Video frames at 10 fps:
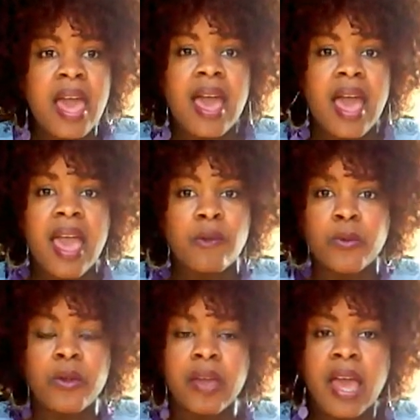I
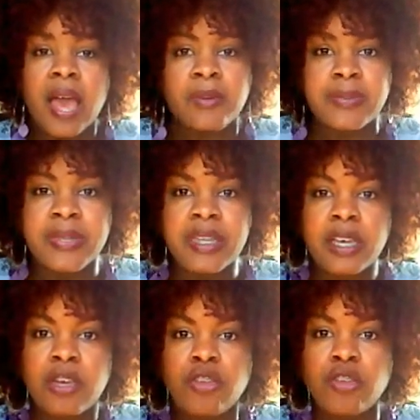had work. I was
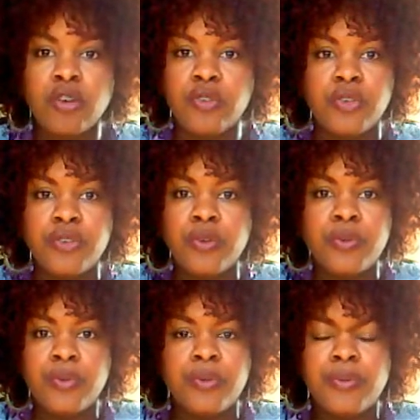busy.
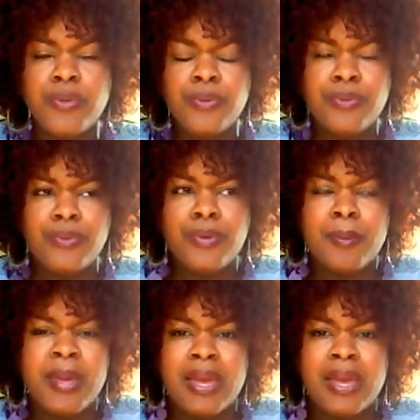You're